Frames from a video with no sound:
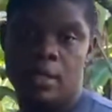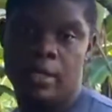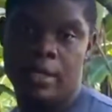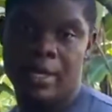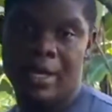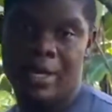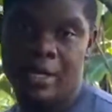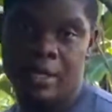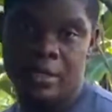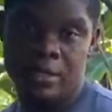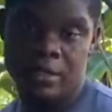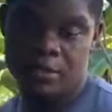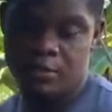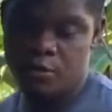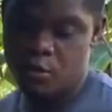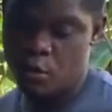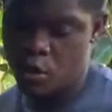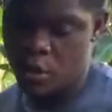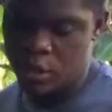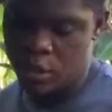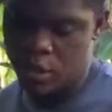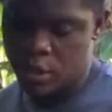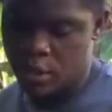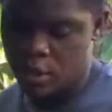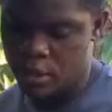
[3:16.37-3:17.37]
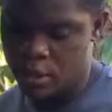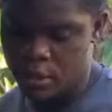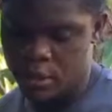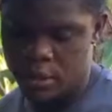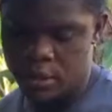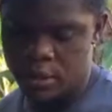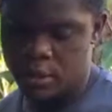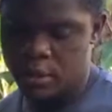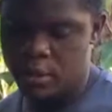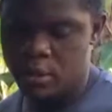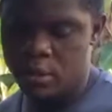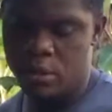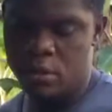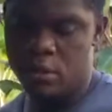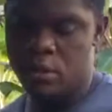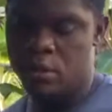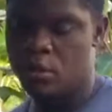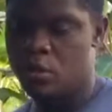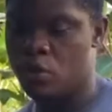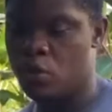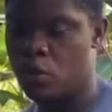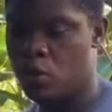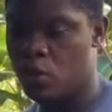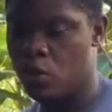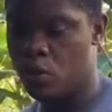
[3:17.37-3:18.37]
gallons of water.
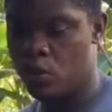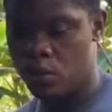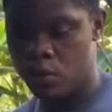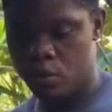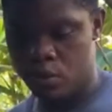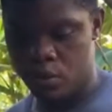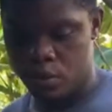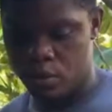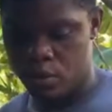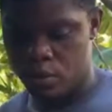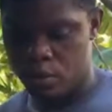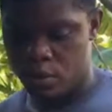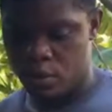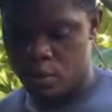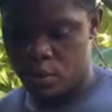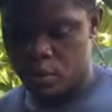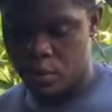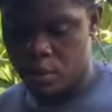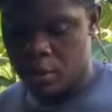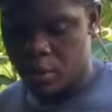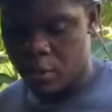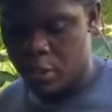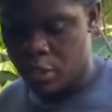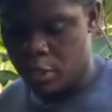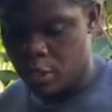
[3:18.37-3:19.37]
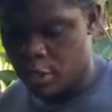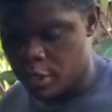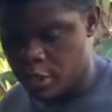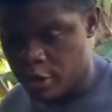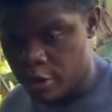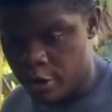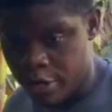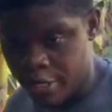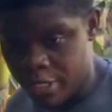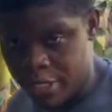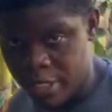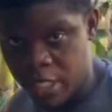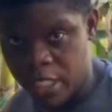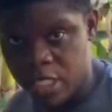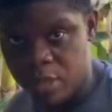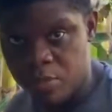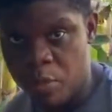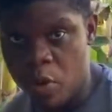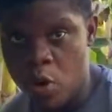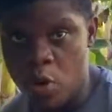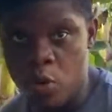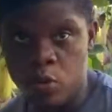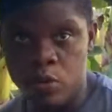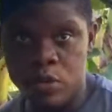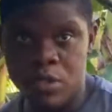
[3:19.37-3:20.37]
So 36
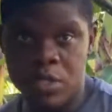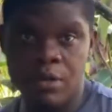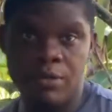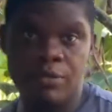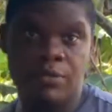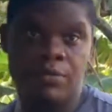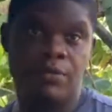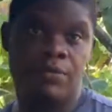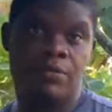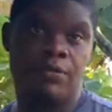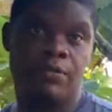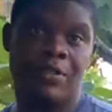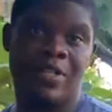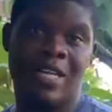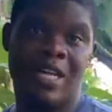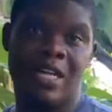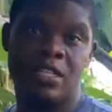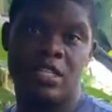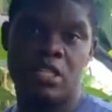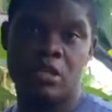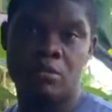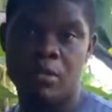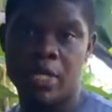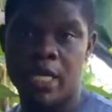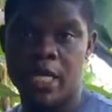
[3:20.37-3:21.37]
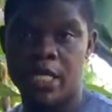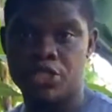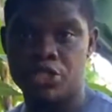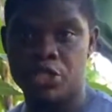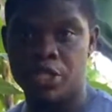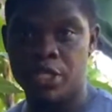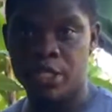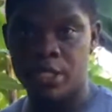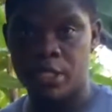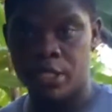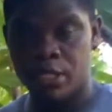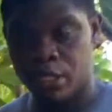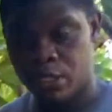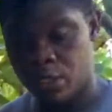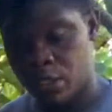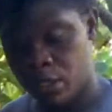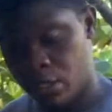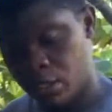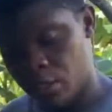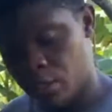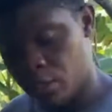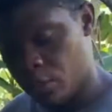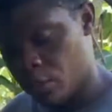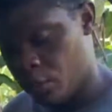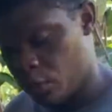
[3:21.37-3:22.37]
pounds of calcium nitrate
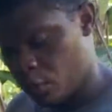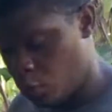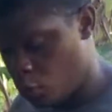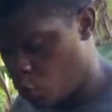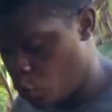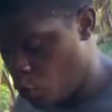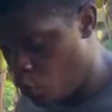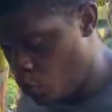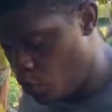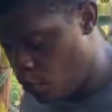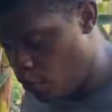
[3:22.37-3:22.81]
to